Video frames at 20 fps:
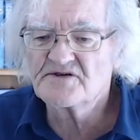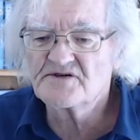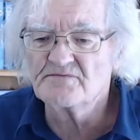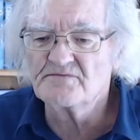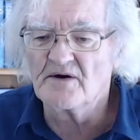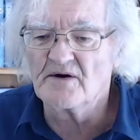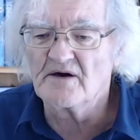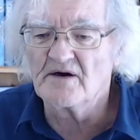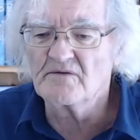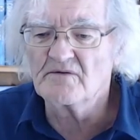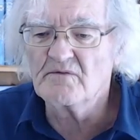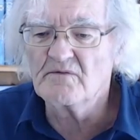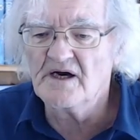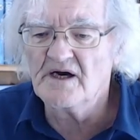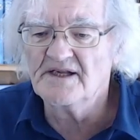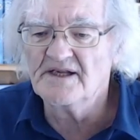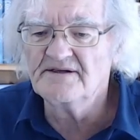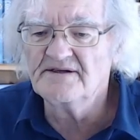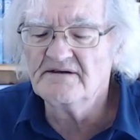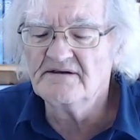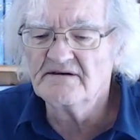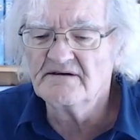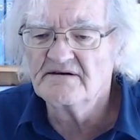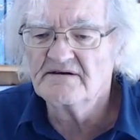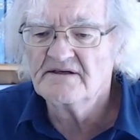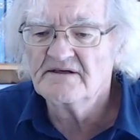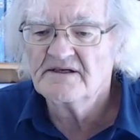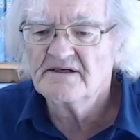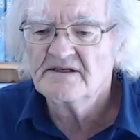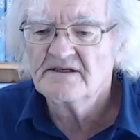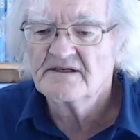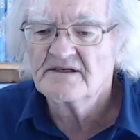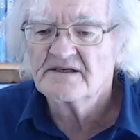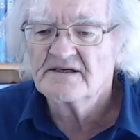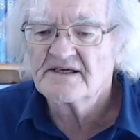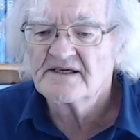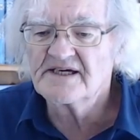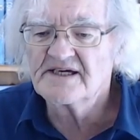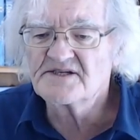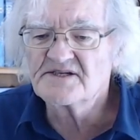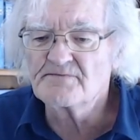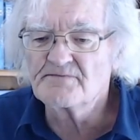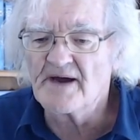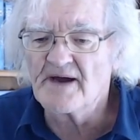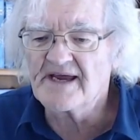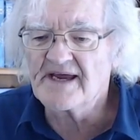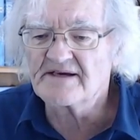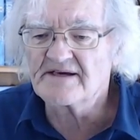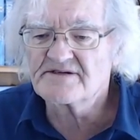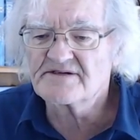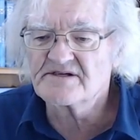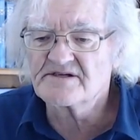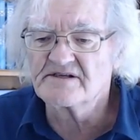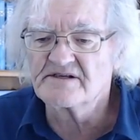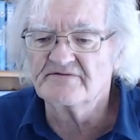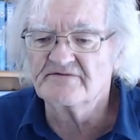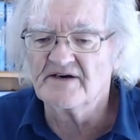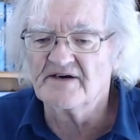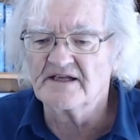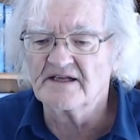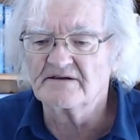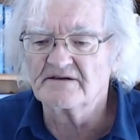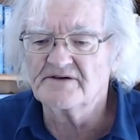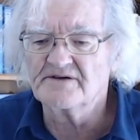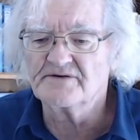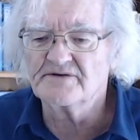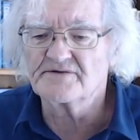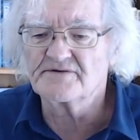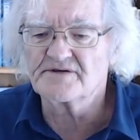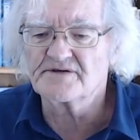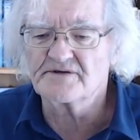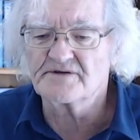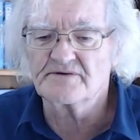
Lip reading: by 1 gets back to the value 2.